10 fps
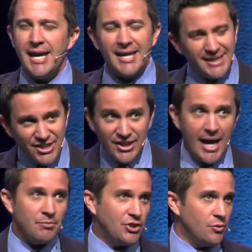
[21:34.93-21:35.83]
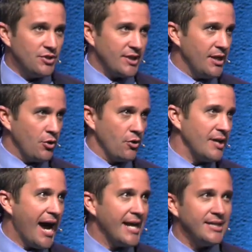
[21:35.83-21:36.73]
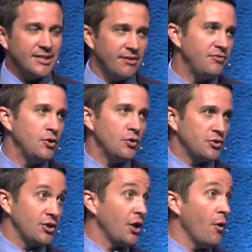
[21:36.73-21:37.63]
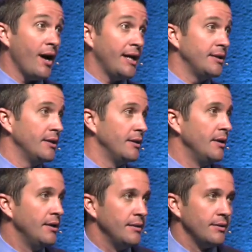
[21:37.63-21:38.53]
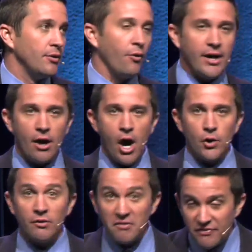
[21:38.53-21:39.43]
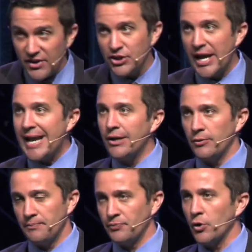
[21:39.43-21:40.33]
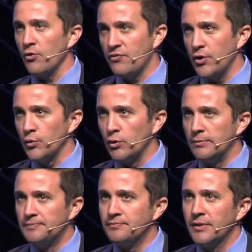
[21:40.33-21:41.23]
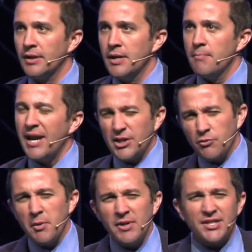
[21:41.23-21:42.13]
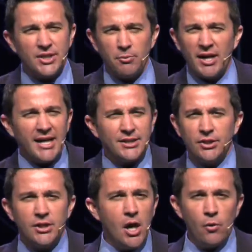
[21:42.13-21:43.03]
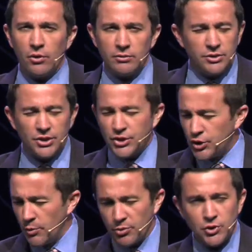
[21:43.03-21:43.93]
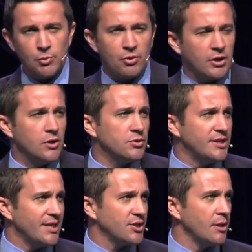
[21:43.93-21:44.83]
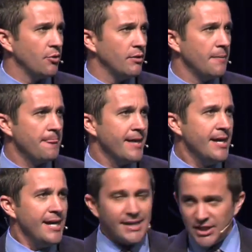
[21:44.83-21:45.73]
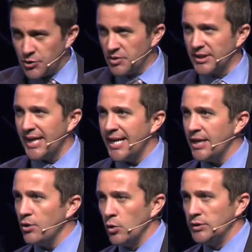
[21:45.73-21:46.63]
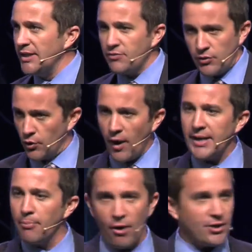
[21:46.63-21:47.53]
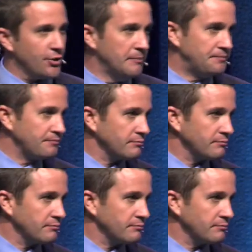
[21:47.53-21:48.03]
And at this time, she was in her nineties, and a few years ago, I had the great honor of officiating her funeral. But I just remember that summer, and I got to know her just super, super close that summer. And this was a lady who lived through the Great Depression,